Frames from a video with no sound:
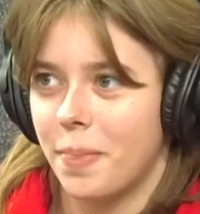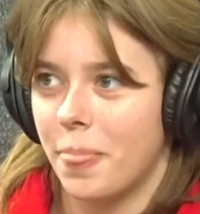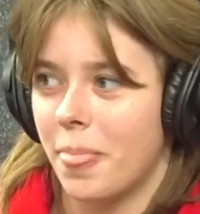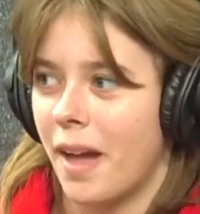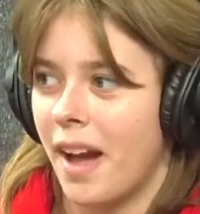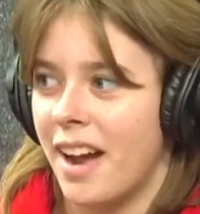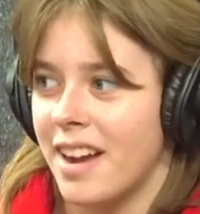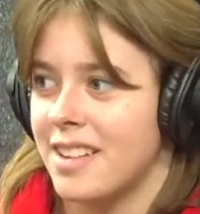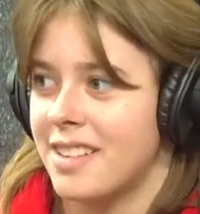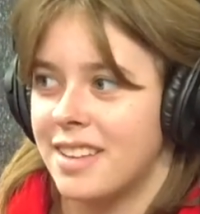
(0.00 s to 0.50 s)

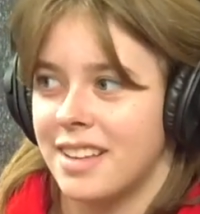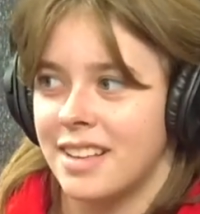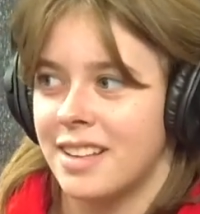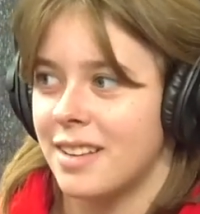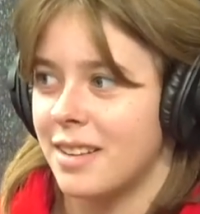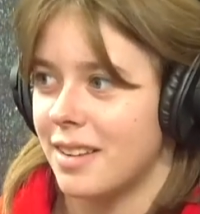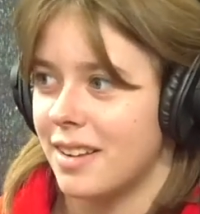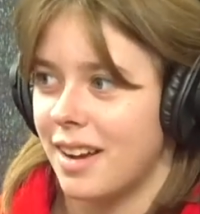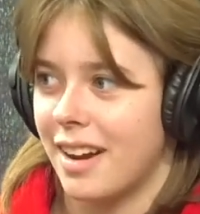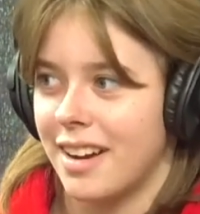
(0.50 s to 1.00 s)
I
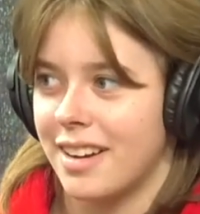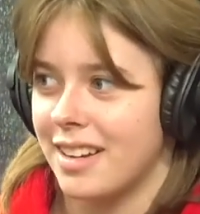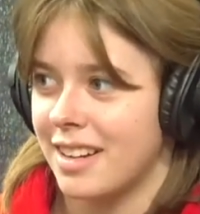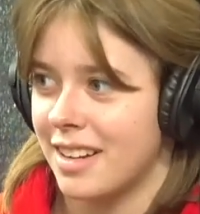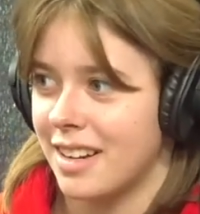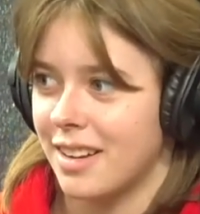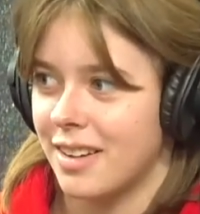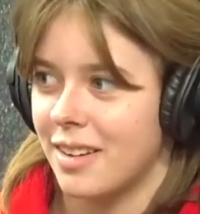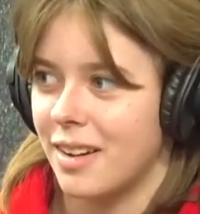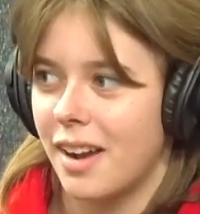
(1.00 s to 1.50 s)
didn't I
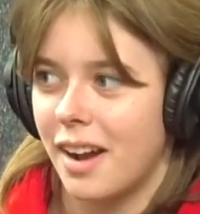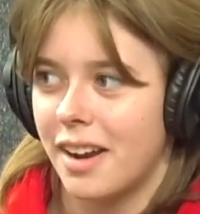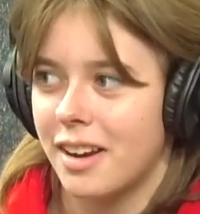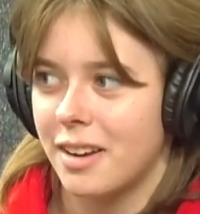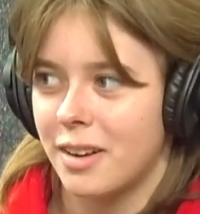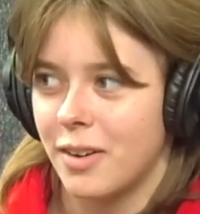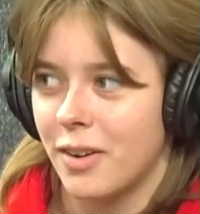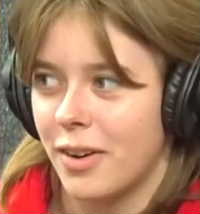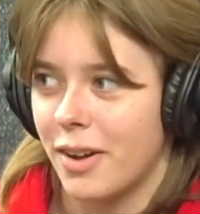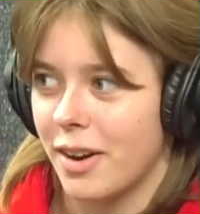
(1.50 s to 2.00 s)
didn't I
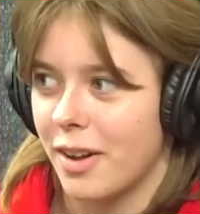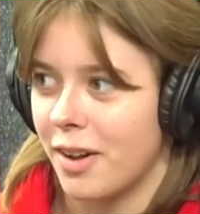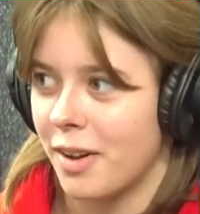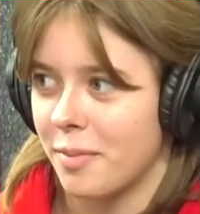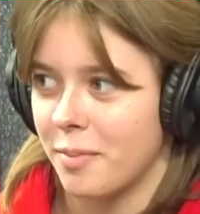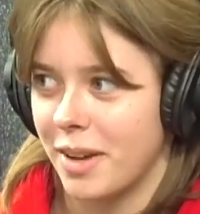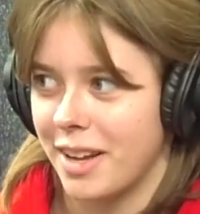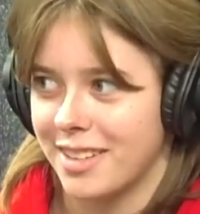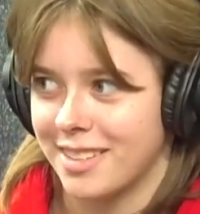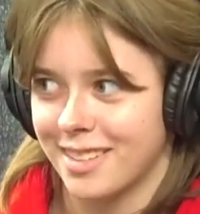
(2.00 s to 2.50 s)
didn't know how to
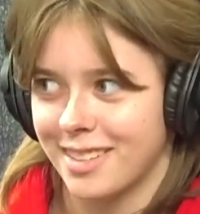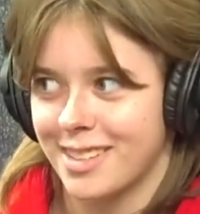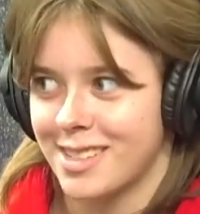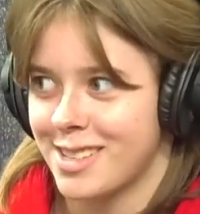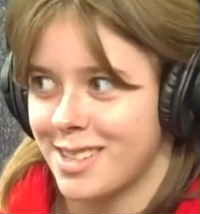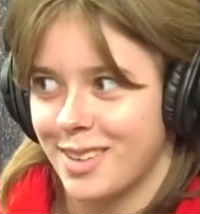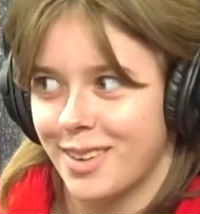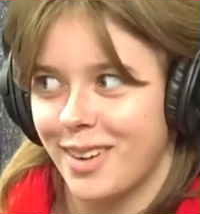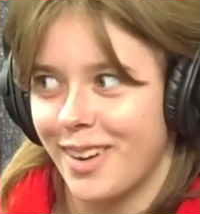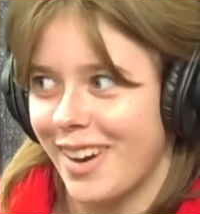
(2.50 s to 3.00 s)
unmask the
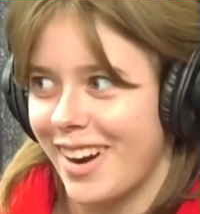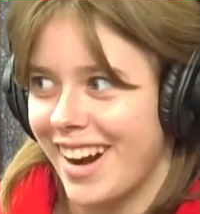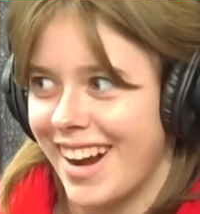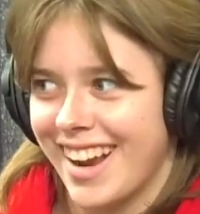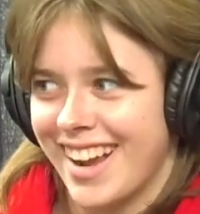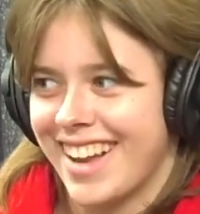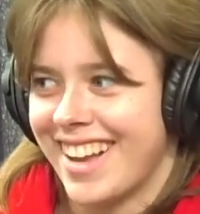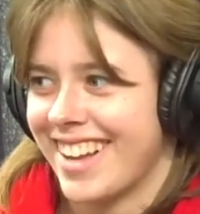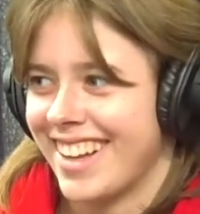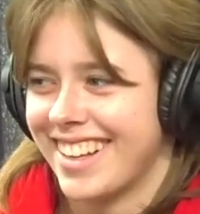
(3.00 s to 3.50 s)

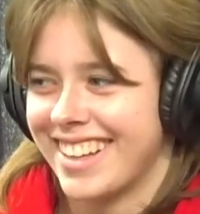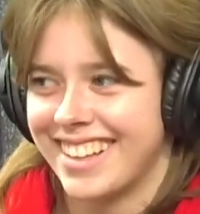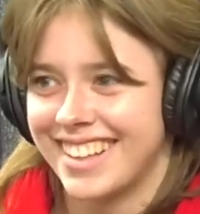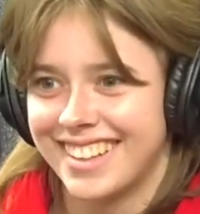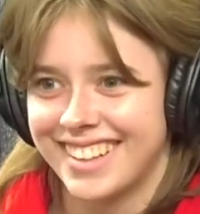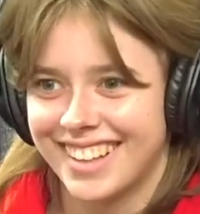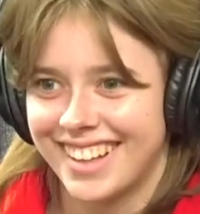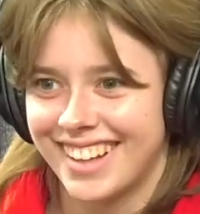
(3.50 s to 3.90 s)
story. It was